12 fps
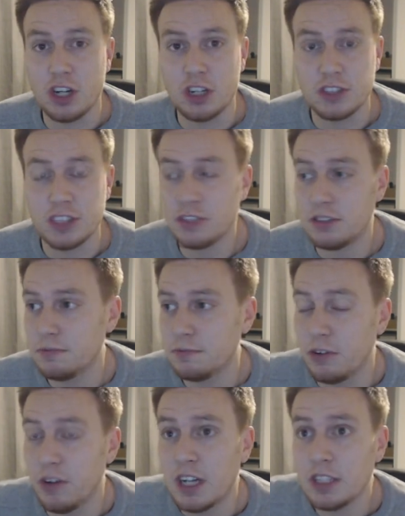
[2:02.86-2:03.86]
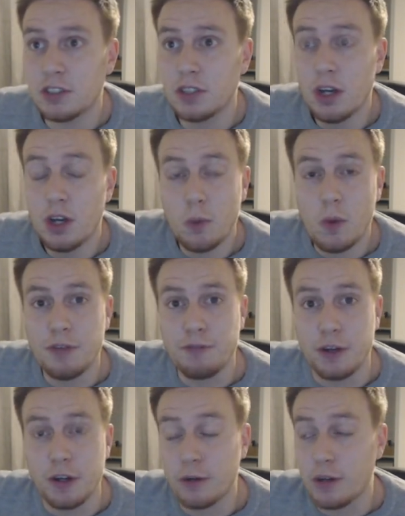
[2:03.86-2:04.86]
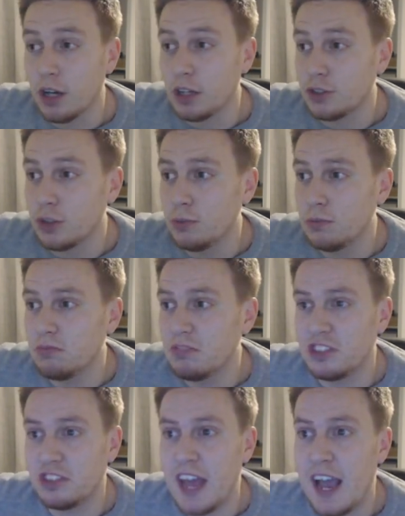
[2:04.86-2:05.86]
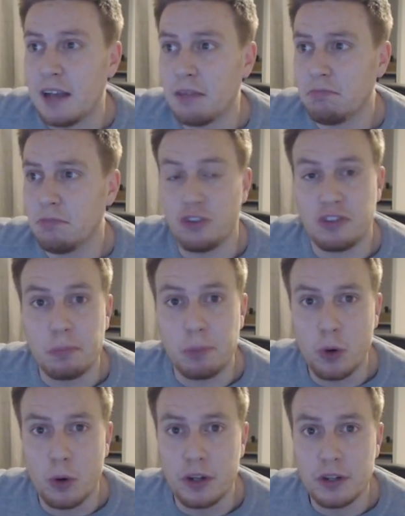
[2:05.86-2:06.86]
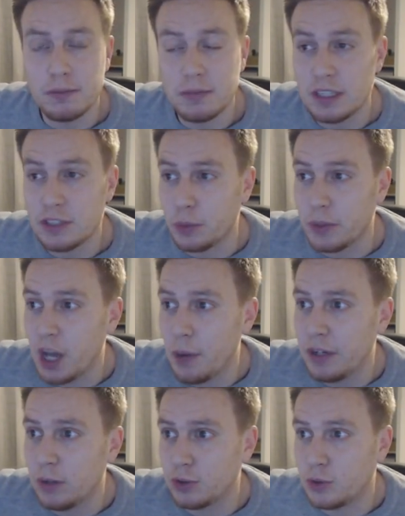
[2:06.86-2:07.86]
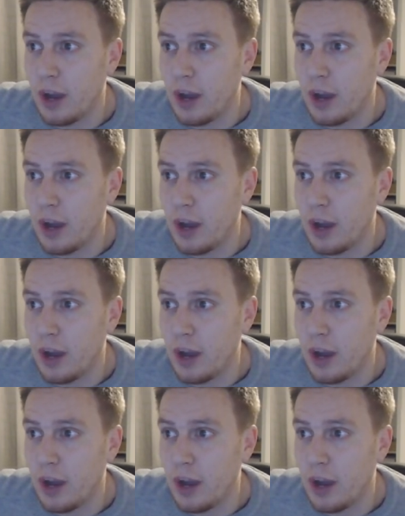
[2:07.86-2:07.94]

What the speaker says: of chances for us. One for Newcastle. The stat that's important is that we go in all